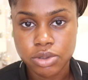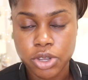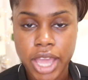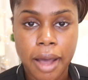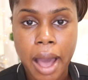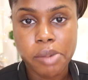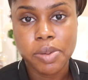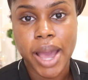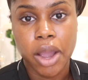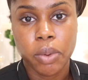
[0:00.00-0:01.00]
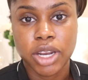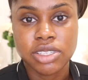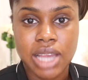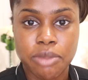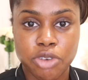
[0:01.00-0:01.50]
So yeah, I'll be back when
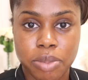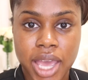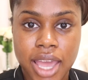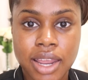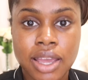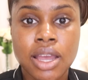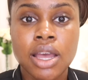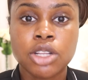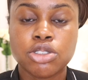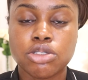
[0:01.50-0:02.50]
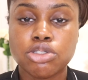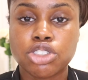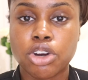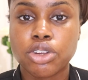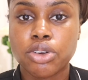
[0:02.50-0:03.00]
it's time for bed to
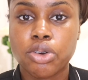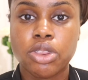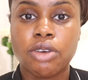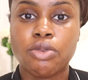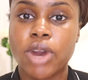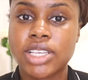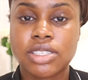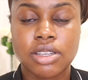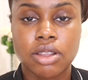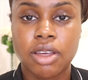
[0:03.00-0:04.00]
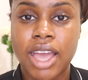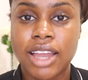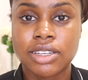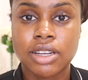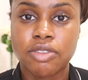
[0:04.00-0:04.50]
show you the
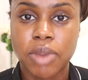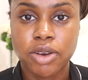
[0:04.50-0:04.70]
end of my